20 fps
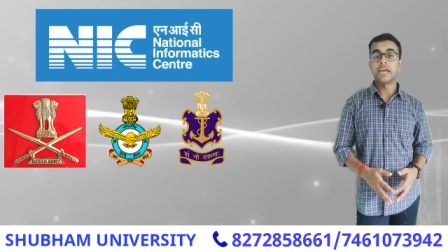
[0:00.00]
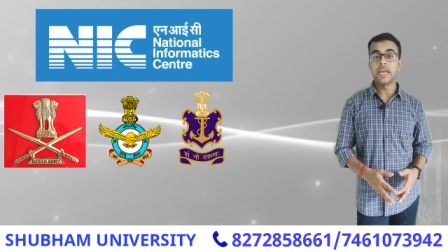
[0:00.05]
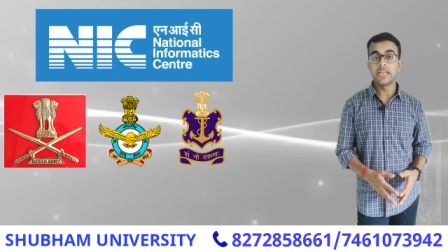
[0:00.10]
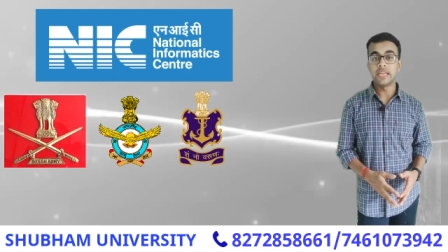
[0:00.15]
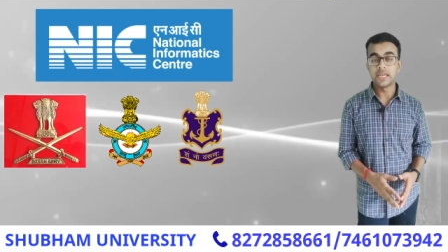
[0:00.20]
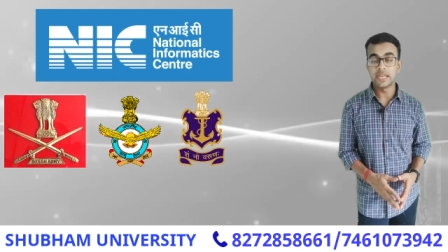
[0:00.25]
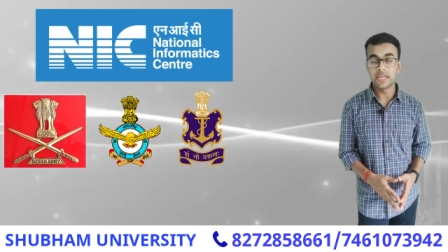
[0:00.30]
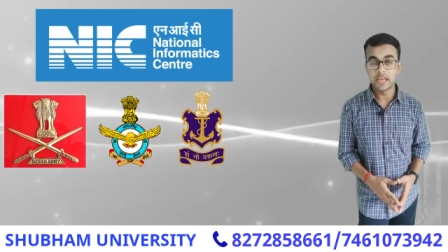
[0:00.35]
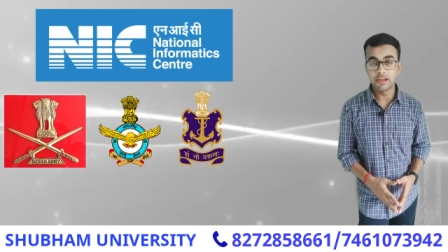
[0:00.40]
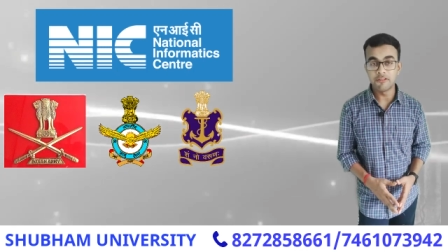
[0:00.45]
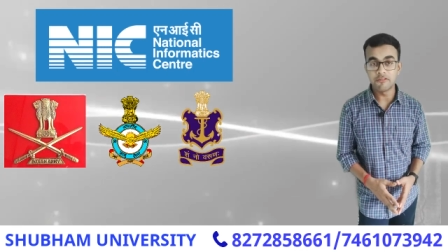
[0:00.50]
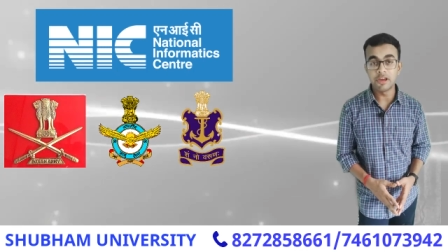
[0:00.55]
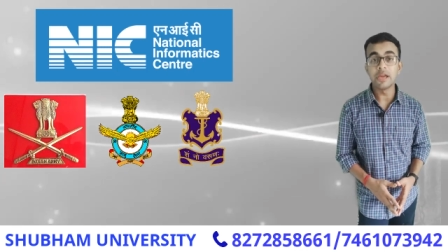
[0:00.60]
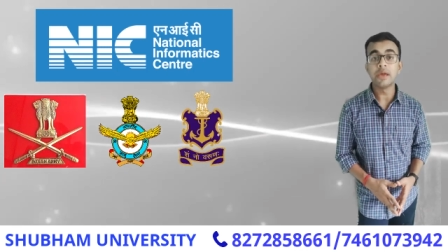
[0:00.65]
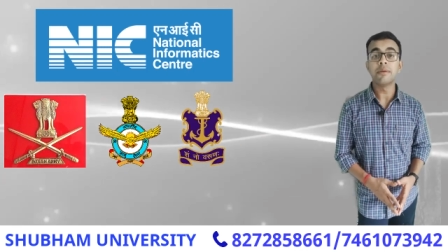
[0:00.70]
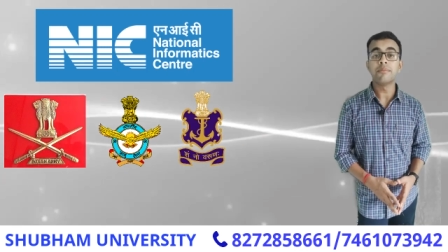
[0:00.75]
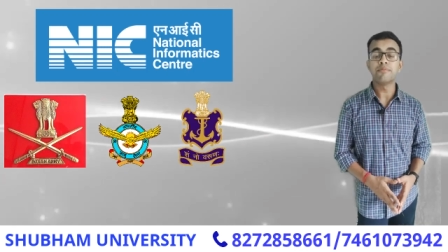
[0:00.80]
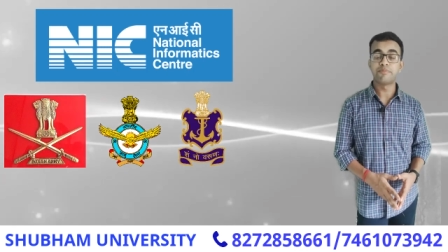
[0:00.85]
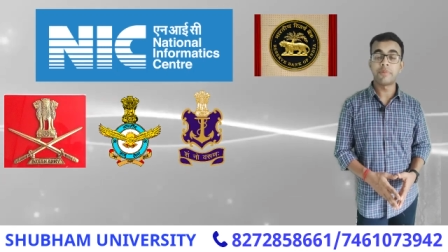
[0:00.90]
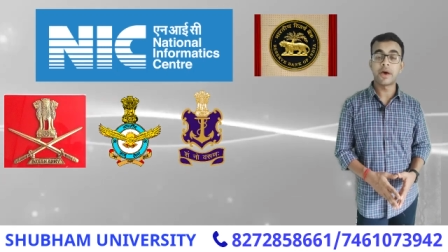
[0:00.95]
Indian
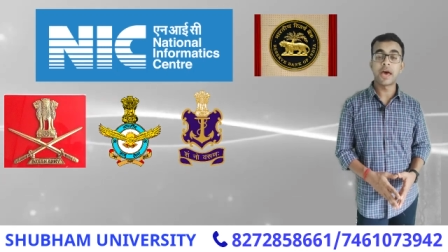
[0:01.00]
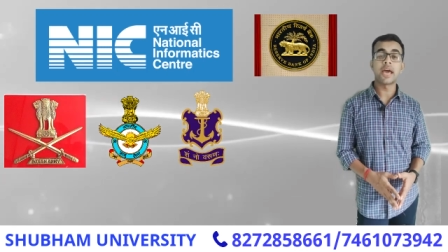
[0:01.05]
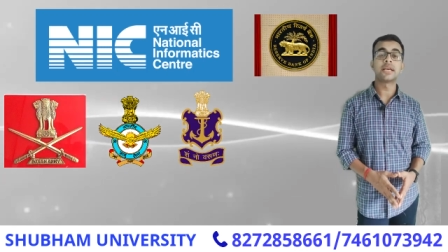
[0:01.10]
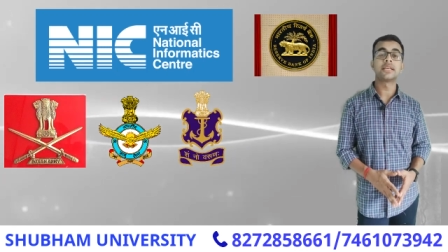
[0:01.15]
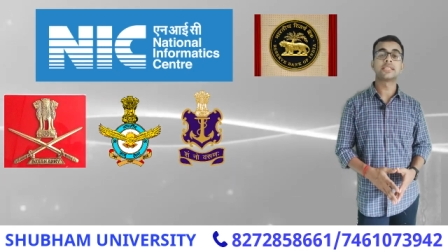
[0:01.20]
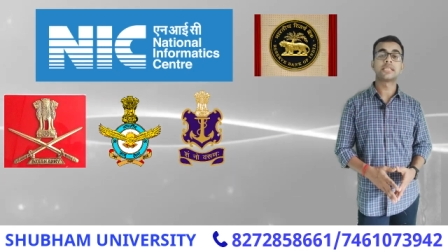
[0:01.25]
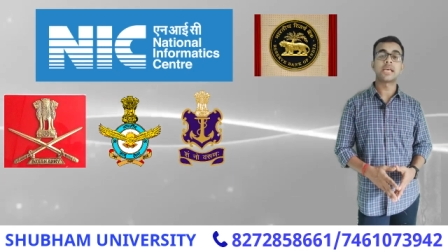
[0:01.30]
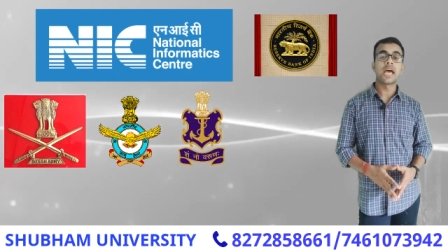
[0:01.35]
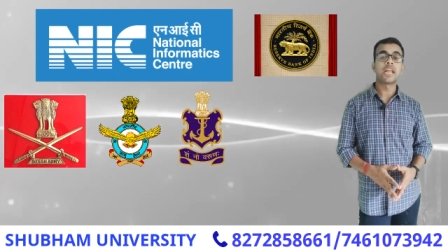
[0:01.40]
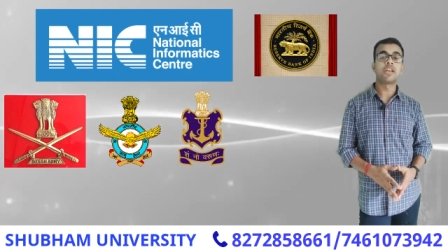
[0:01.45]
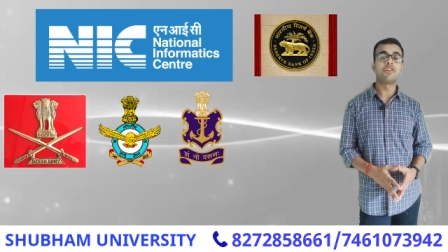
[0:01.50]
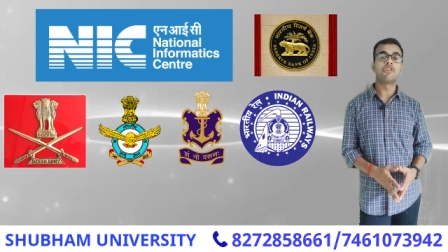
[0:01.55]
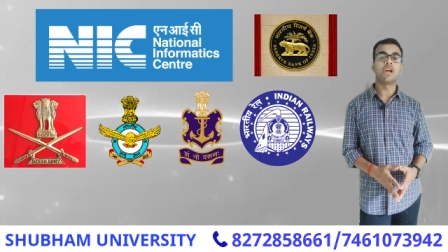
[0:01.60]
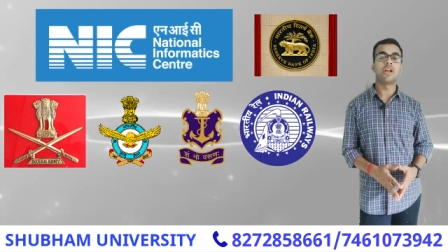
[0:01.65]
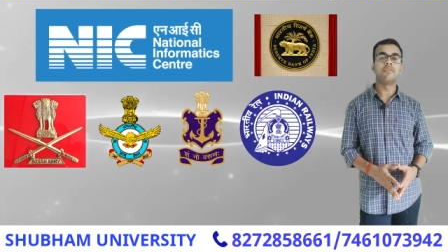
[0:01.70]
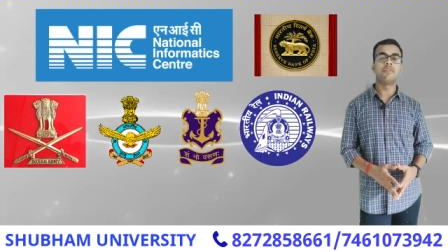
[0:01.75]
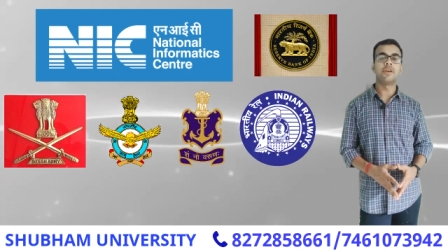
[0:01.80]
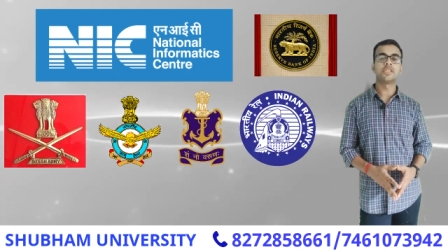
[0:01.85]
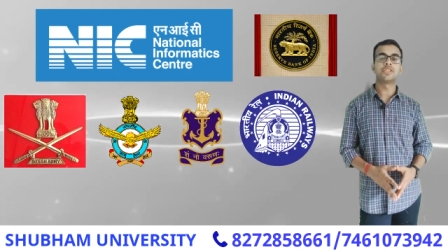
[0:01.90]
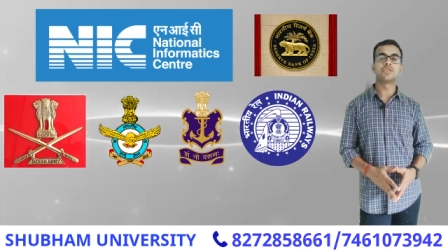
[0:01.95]
Navy, banks and
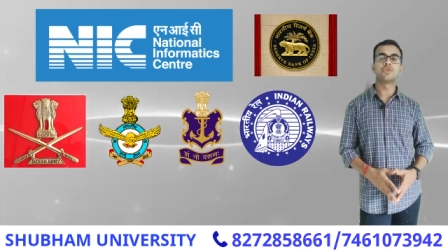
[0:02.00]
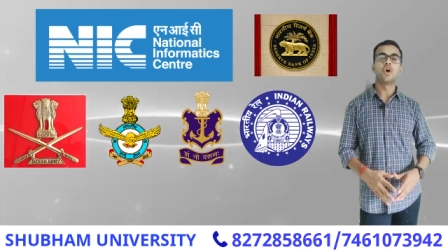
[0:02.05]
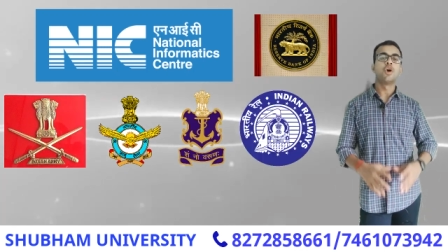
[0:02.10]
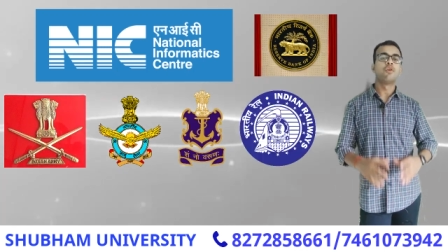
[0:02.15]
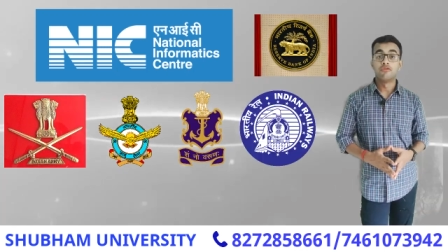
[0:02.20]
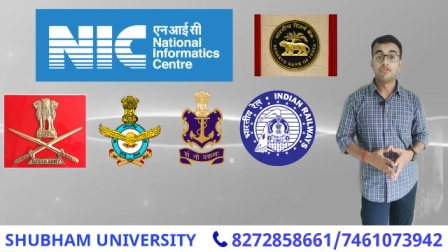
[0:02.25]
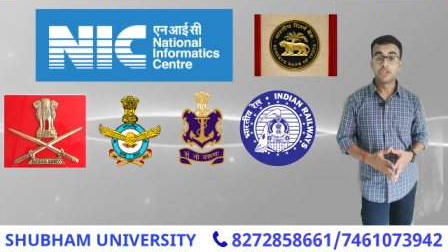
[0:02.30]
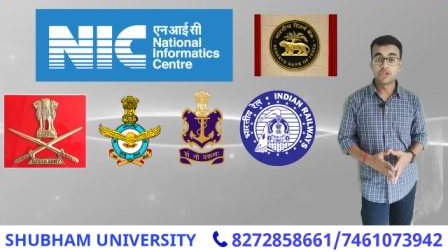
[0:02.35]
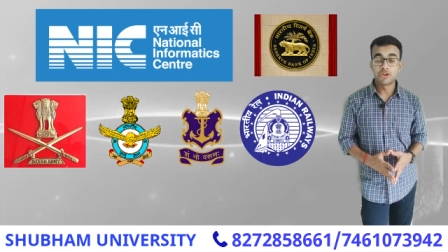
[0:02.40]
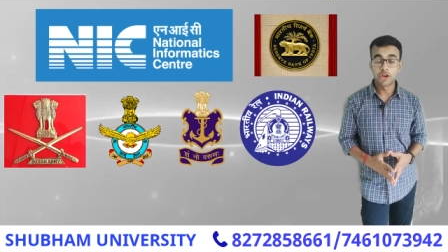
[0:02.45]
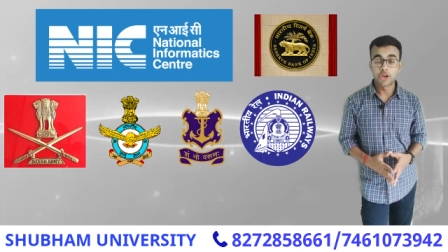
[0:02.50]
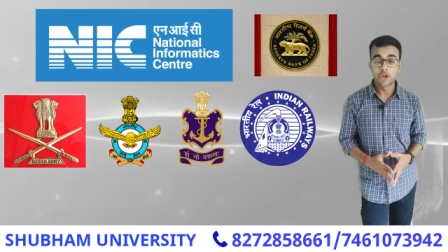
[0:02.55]
railways which